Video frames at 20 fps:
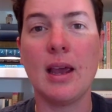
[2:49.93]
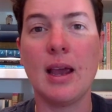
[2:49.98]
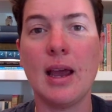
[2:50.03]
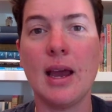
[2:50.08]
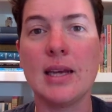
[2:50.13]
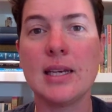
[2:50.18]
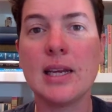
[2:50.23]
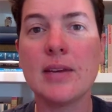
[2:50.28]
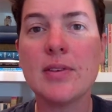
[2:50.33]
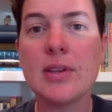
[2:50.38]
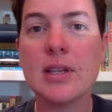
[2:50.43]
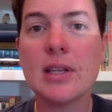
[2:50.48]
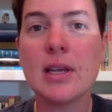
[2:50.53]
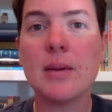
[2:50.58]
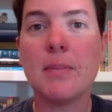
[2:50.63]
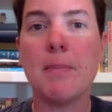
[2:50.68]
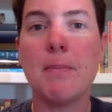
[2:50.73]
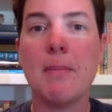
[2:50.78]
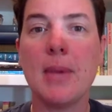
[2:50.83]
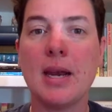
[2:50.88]
And given
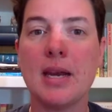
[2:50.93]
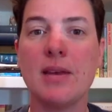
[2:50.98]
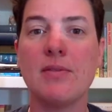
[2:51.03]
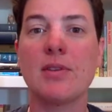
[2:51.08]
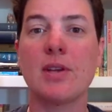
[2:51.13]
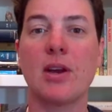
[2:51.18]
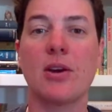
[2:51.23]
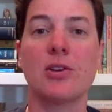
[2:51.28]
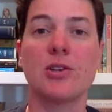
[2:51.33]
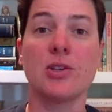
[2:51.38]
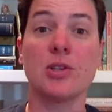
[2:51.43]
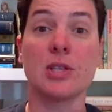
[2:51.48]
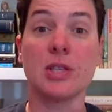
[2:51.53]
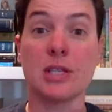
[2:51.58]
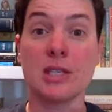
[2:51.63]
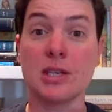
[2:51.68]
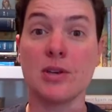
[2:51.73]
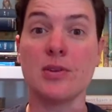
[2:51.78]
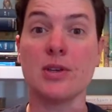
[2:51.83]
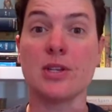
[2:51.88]
that many of the characters in the
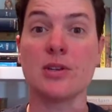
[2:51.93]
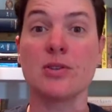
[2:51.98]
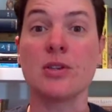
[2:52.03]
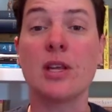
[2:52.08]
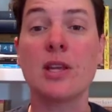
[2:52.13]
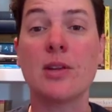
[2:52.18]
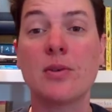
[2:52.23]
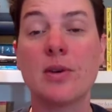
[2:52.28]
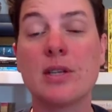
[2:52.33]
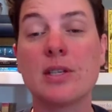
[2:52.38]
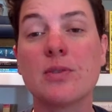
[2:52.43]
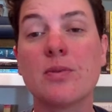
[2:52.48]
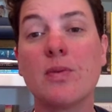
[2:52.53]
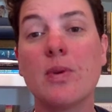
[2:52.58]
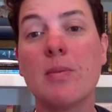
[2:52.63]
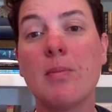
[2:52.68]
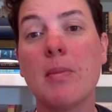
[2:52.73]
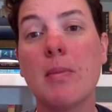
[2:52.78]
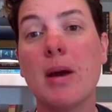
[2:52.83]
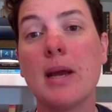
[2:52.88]
series are Slytherins, we
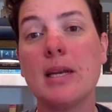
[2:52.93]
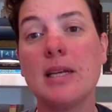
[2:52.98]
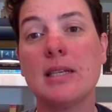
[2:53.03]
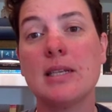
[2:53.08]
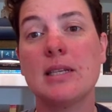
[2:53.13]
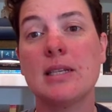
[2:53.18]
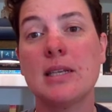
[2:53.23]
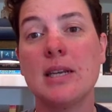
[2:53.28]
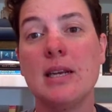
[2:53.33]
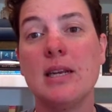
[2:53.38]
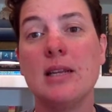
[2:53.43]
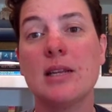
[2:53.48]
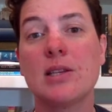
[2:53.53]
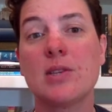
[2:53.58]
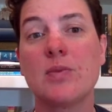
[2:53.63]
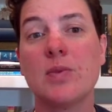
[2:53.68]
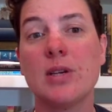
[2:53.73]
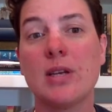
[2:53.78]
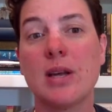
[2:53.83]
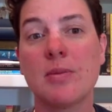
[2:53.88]
might see
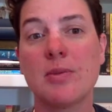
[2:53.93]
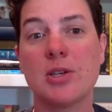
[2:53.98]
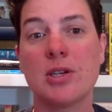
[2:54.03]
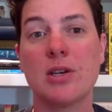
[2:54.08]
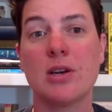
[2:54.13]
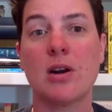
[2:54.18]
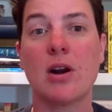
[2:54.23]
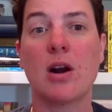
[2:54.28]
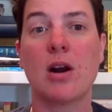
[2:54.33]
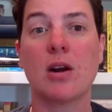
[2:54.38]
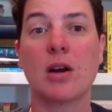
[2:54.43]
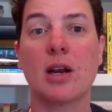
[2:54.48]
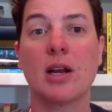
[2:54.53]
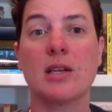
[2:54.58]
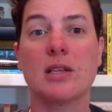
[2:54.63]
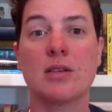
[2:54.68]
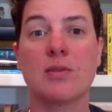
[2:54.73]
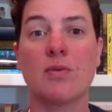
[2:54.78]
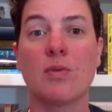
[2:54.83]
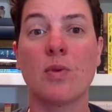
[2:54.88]
this redemption arc
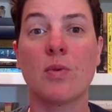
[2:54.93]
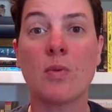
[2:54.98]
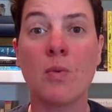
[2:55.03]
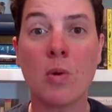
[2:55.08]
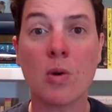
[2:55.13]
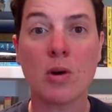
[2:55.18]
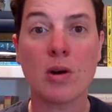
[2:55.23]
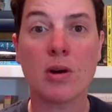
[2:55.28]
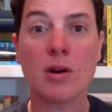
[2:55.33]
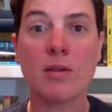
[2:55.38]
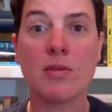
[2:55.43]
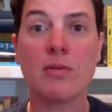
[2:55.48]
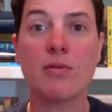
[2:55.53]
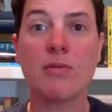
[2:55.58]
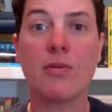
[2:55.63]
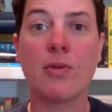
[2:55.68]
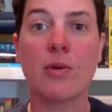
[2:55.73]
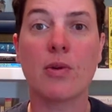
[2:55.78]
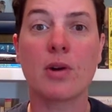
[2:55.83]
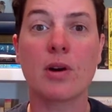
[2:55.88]
as a reward
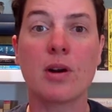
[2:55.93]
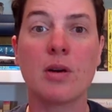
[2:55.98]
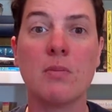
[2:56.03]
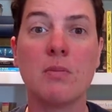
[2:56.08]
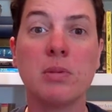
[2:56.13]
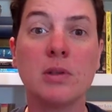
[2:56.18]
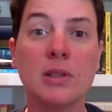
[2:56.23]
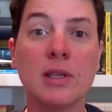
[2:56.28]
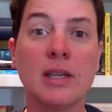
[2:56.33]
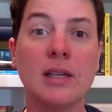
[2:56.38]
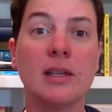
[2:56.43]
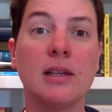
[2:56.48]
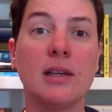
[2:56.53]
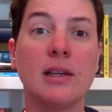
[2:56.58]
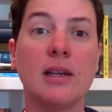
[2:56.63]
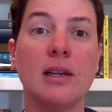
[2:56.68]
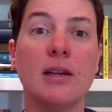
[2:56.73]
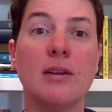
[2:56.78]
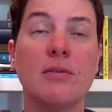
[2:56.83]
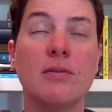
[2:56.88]
for
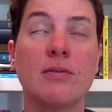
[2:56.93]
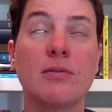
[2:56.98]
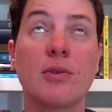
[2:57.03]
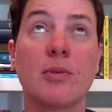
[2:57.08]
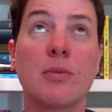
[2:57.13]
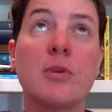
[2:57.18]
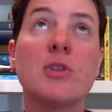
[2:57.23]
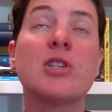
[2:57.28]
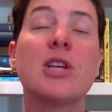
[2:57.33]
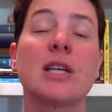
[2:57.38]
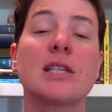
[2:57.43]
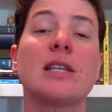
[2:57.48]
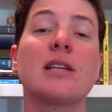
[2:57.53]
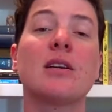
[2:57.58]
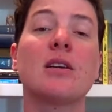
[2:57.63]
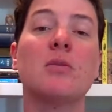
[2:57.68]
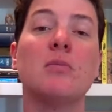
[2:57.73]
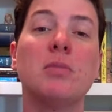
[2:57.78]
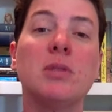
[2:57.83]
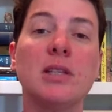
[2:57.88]
rejecting a
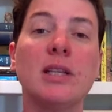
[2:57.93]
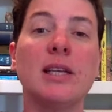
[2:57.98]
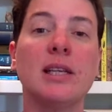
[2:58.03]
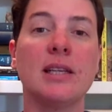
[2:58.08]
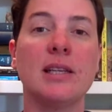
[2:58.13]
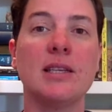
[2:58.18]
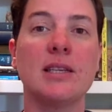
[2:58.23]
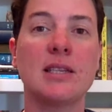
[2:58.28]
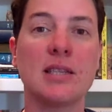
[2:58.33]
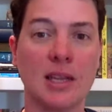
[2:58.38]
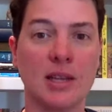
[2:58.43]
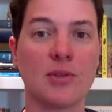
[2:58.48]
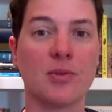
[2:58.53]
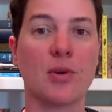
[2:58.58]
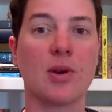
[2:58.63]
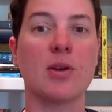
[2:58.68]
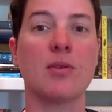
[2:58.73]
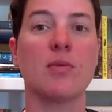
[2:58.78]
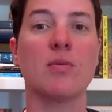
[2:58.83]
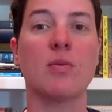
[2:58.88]
completely
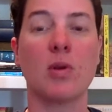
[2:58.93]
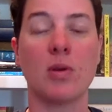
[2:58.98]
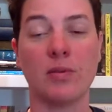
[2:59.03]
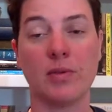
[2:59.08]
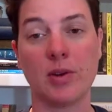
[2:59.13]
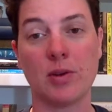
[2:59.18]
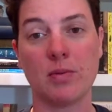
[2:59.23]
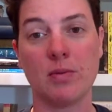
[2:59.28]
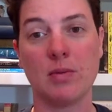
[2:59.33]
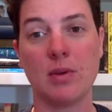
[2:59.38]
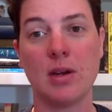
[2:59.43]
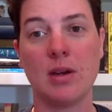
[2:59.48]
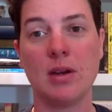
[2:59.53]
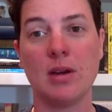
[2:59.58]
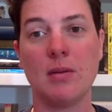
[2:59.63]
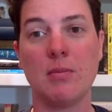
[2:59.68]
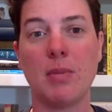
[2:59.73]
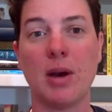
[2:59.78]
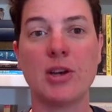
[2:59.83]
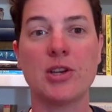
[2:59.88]
Slytherin worldview,
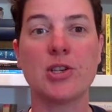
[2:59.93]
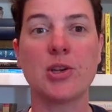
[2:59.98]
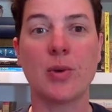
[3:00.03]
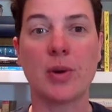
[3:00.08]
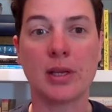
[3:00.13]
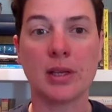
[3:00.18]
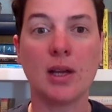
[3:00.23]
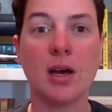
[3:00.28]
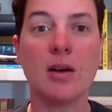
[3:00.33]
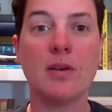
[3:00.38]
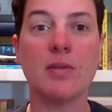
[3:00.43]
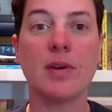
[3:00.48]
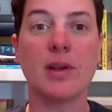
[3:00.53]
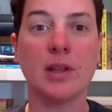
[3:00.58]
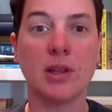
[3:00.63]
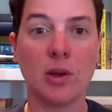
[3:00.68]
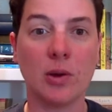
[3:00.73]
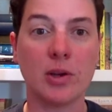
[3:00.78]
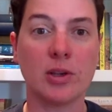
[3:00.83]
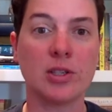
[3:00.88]
by showing love and
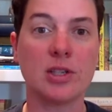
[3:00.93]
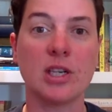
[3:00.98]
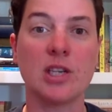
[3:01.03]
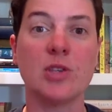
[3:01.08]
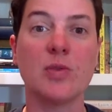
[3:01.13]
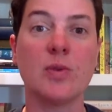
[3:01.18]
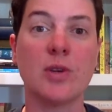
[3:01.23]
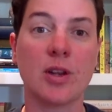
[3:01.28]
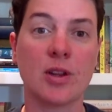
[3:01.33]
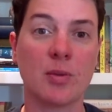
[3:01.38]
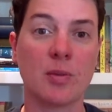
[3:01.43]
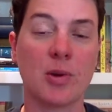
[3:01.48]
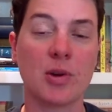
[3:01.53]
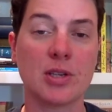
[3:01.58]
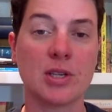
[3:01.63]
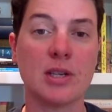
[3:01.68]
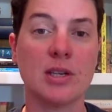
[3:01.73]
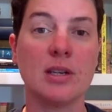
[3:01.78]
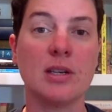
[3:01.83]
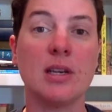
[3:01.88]
loyalty to another
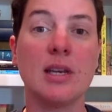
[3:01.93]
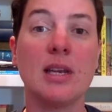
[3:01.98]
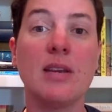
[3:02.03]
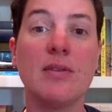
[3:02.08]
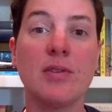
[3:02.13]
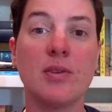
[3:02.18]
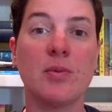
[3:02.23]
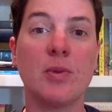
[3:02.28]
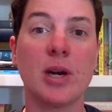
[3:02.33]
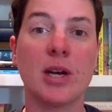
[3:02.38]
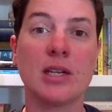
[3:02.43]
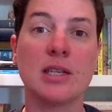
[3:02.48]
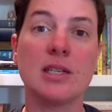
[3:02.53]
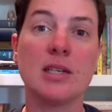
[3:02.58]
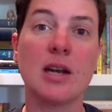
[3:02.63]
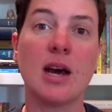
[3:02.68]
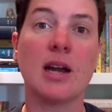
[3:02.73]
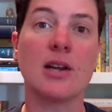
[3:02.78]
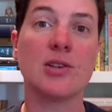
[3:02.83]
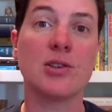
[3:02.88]
person, even when it's not